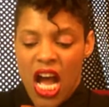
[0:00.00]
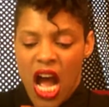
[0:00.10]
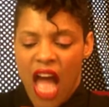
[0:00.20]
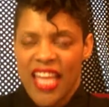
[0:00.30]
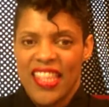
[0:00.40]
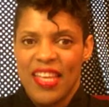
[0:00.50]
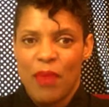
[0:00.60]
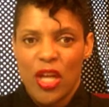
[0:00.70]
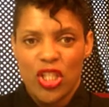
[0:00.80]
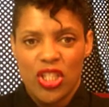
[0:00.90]
I get the
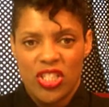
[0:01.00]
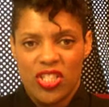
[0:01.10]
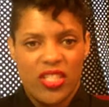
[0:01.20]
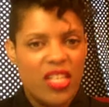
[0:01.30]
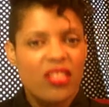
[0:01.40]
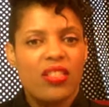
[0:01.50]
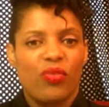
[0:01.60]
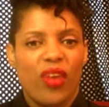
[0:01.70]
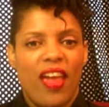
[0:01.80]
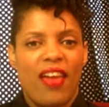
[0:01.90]
impression she just thinks it's
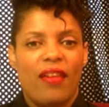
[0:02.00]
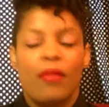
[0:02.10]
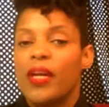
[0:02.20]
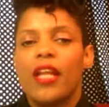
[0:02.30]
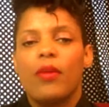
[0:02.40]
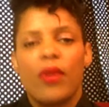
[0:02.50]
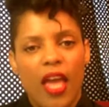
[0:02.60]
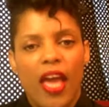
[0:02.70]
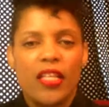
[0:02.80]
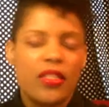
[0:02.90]
for Ava. But anyway,
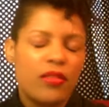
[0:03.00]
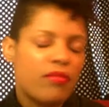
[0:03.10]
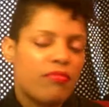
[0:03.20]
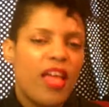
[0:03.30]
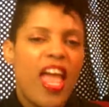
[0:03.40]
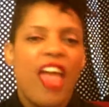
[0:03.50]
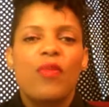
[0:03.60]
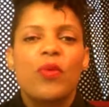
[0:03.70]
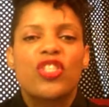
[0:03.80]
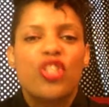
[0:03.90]
yeah, Ava
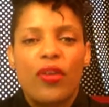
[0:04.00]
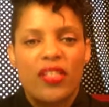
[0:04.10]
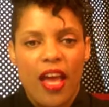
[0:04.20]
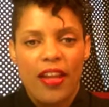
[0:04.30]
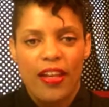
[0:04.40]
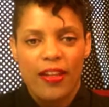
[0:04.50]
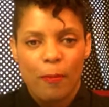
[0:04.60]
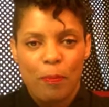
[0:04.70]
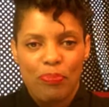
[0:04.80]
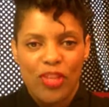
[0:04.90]
was so excited.
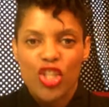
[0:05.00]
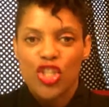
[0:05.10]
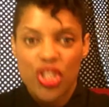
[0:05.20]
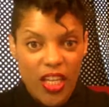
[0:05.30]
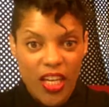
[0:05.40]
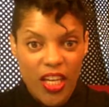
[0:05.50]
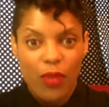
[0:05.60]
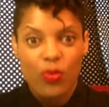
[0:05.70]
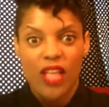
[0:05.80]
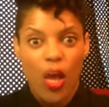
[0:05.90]
She
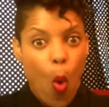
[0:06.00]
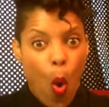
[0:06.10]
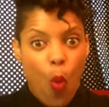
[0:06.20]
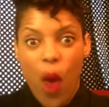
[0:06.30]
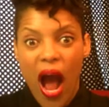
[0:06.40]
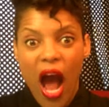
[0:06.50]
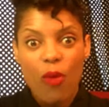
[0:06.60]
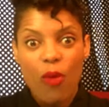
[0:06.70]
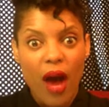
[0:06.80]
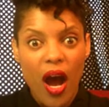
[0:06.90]
was like,
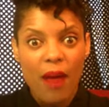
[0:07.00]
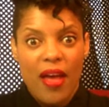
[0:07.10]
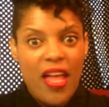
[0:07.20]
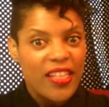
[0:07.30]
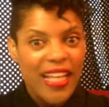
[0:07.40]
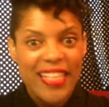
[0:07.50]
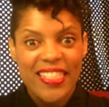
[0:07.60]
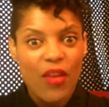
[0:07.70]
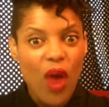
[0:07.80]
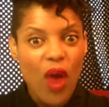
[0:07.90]
wow, Mom, that's
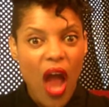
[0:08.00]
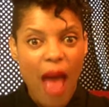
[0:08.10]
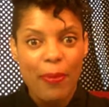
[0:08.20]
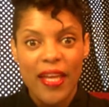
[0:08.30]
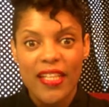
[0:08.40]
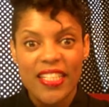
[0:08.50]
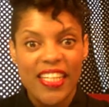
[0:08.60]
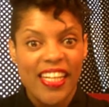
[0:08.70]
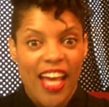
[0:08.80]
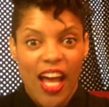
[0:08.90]
never happened,
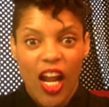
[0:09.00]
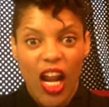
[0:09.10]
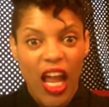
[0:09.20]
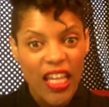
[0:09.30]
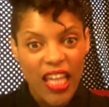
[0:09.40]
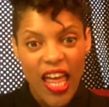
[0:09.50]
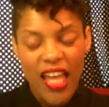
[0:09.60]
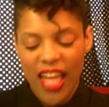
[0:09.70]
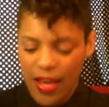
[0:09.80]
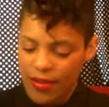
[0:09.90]
and la
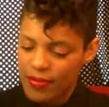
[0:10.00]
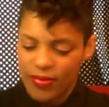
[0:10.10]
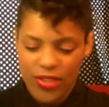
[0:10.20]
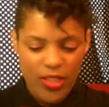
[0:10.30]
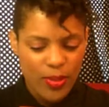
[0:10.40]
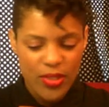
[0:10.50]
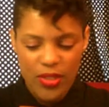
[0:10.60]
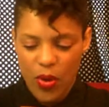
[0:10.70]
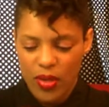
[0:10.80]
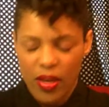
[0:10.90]
la la. She was
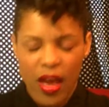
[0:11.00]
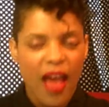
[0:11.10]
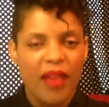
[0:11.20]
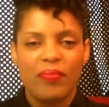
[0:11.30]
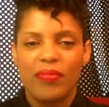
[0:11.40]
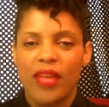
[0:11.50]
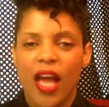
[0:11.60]
I'm